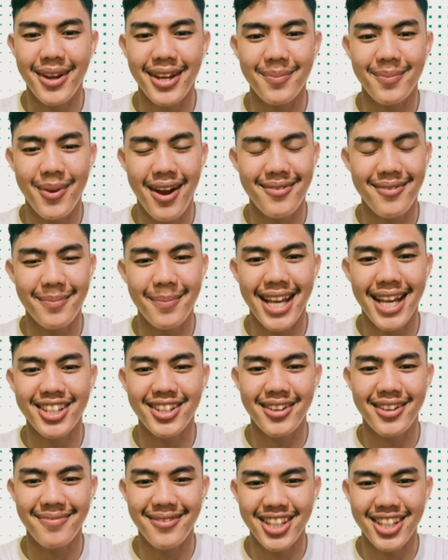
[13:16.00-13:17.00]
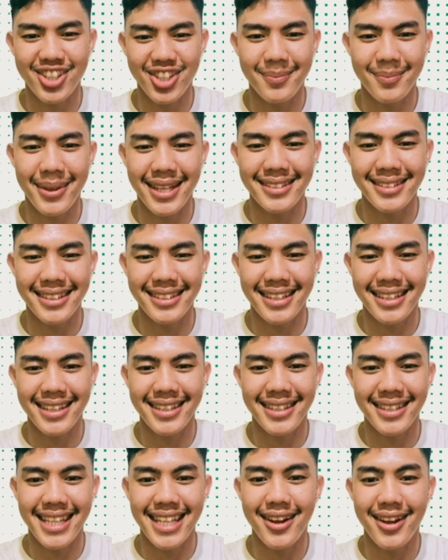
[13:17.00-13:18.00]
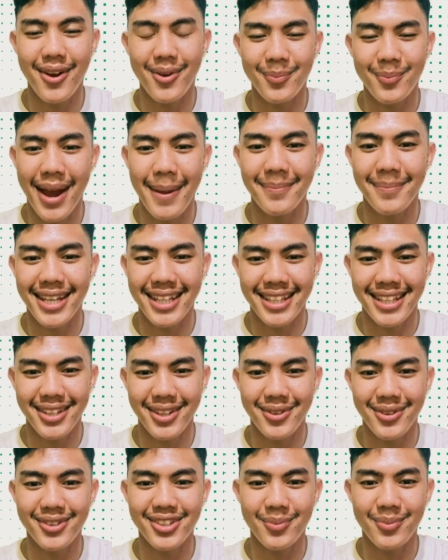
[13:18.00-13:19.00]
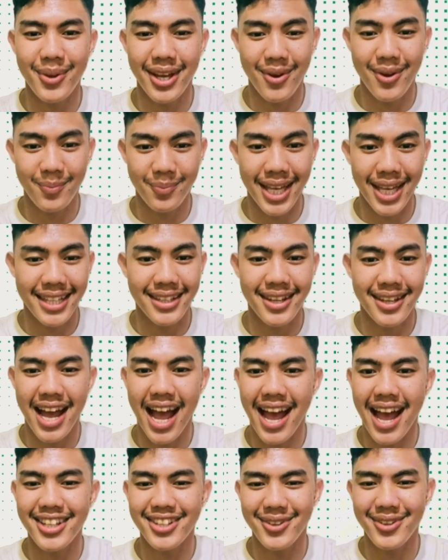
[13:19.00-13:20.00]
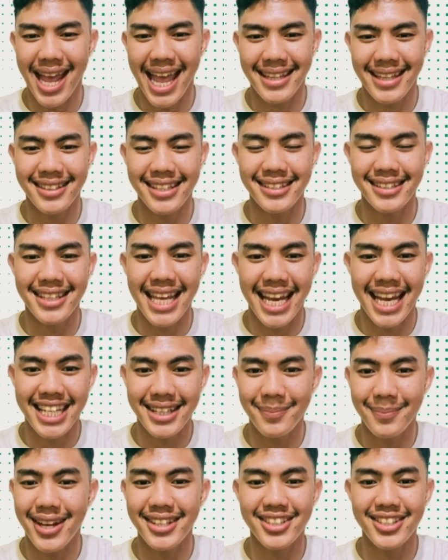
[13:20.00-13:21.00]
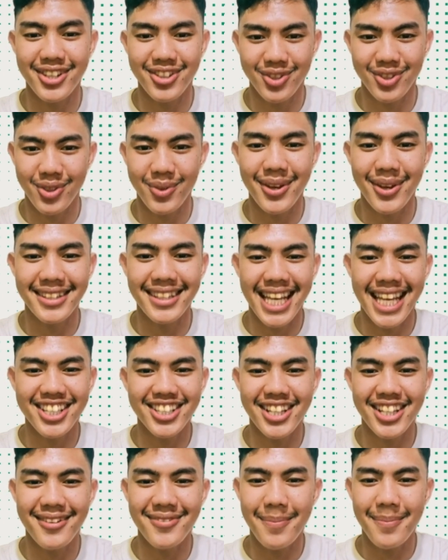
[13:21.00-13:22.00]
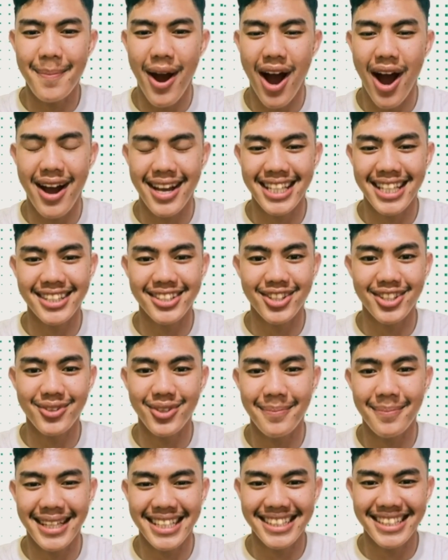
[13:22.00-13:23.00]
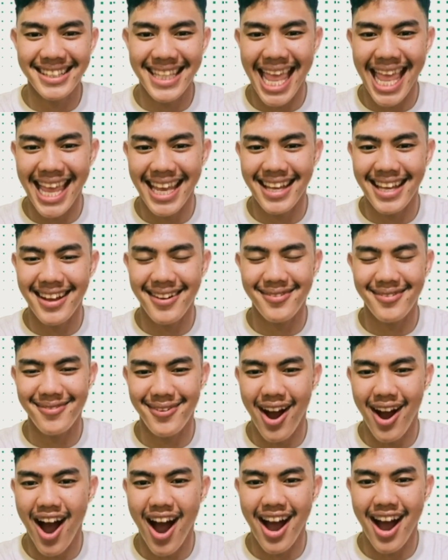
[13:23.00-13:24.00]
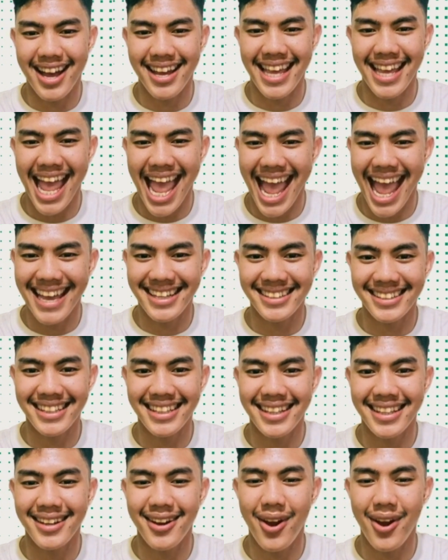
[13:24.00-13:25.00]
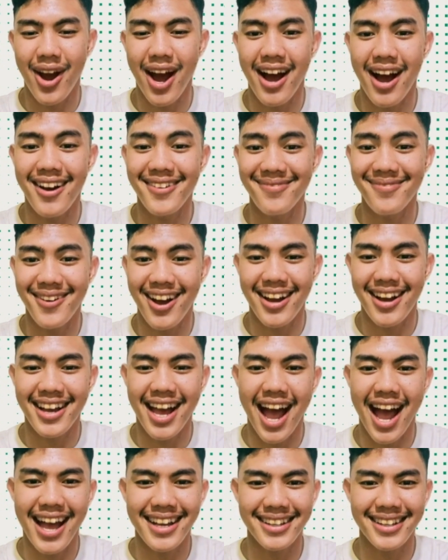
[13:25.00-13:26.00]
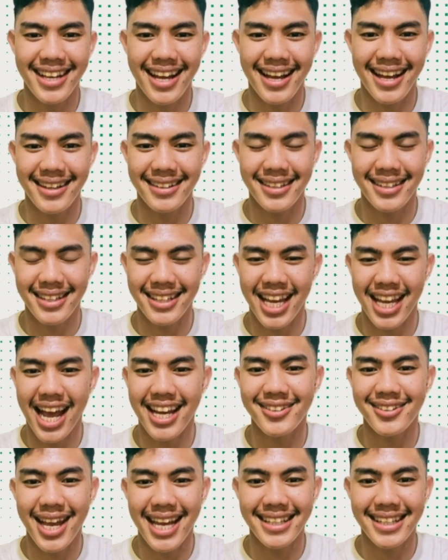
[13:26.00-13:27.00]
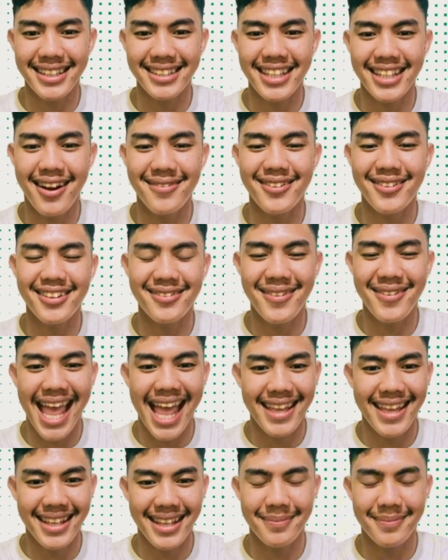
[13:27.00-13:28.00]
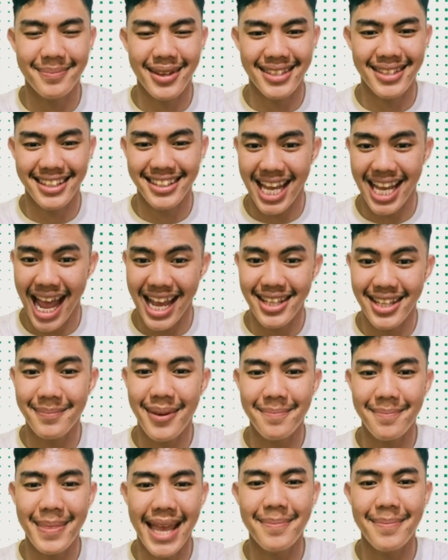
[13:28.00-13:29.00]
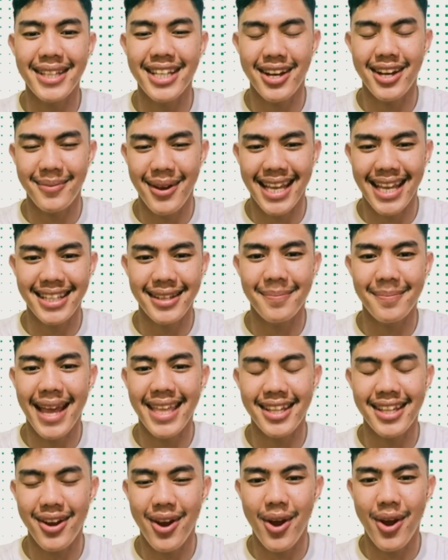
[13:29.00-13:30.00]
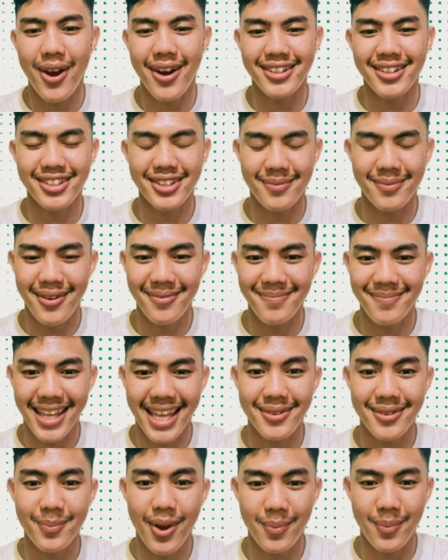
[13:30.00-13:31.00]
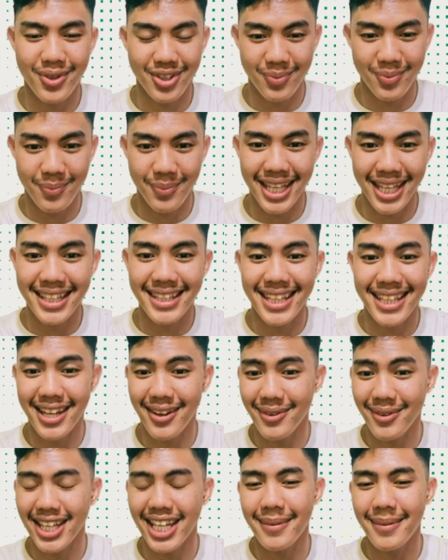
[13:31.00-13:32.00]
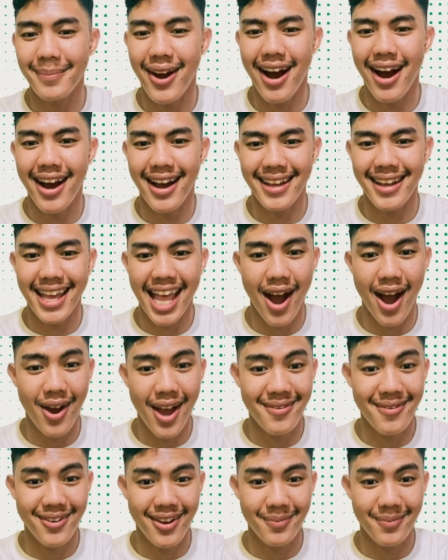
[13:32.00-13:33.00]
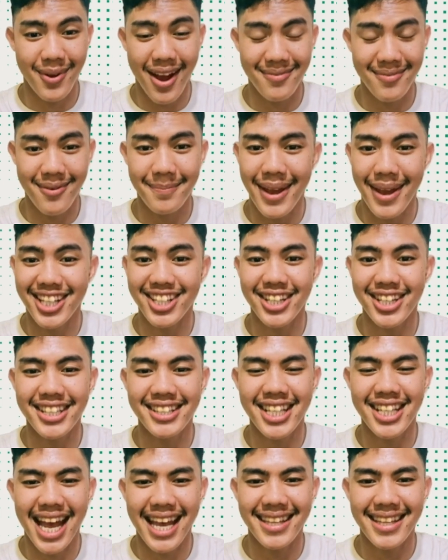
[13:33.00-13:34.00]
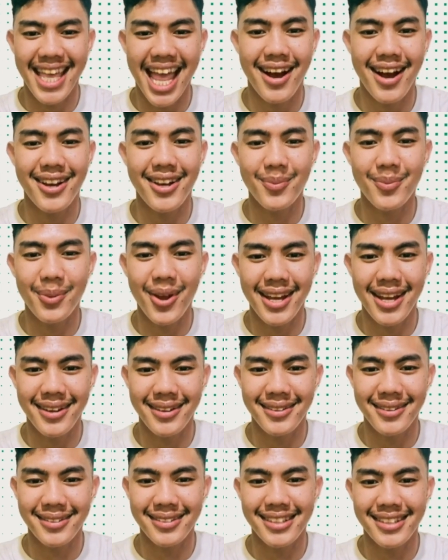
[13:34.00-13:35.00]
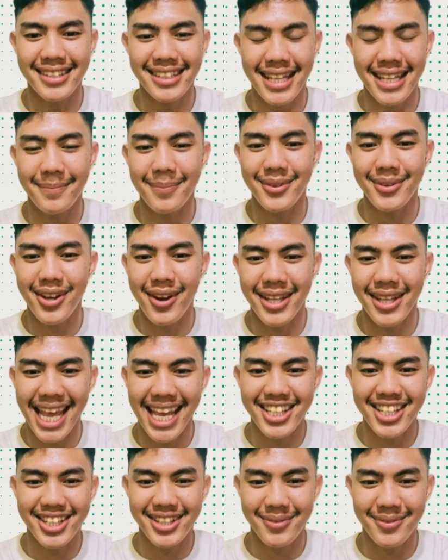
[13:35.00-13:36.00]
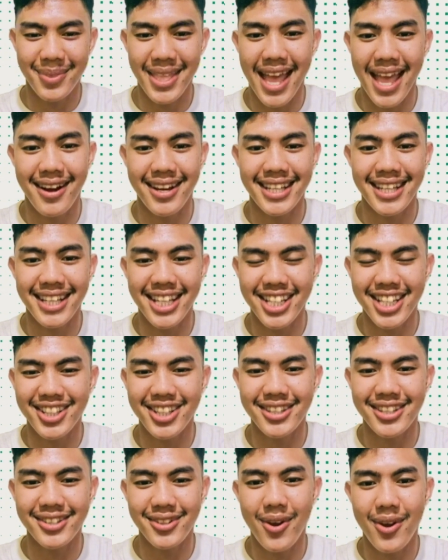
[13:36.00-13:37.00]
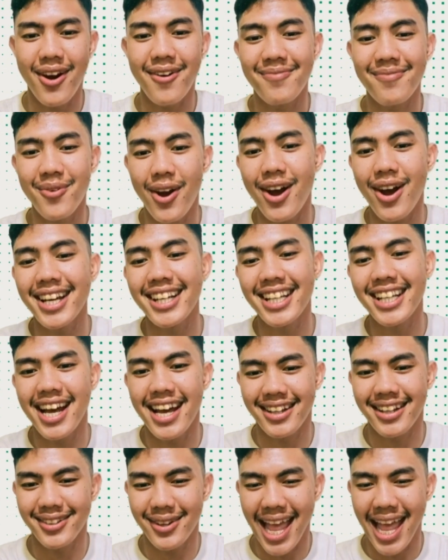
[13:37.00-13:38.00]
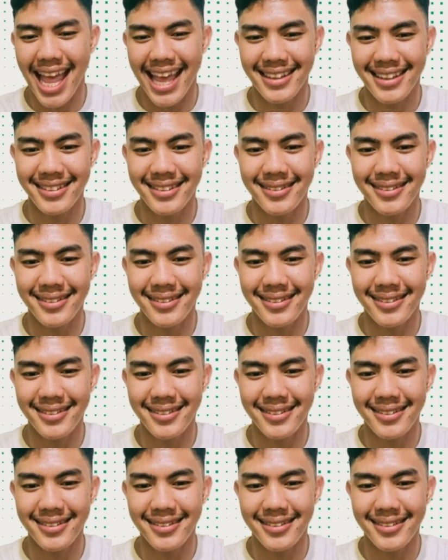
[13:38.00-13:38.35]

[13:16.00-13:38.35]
reformation of instruments is a legal remedy used when a written contract does not express the true intention of the parties due to mistake, fraud, accident, or unfair conduct. The contract itself is valid, but the document may be corrected by the courts to reflect what was really agreed upon. However, reformation is not allowed in wills, simple donations without conditions, or void contracts.